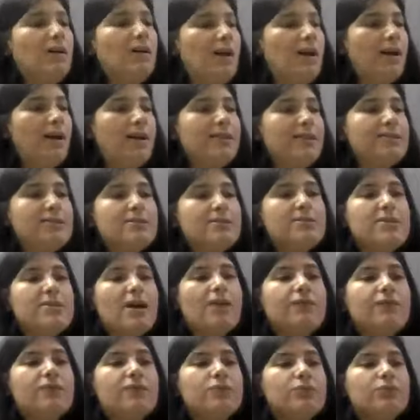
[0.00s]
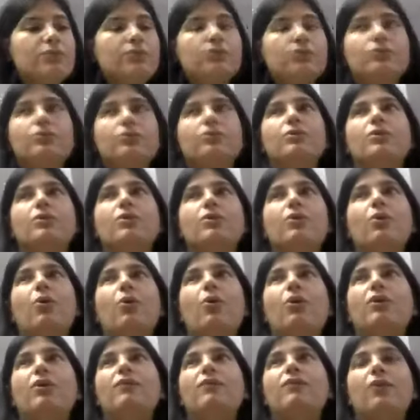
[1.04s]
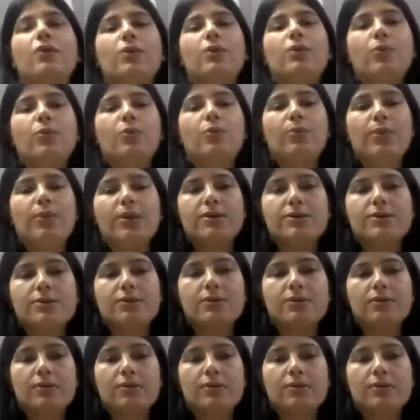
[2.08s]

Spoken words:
I'll just have to hold for a moment.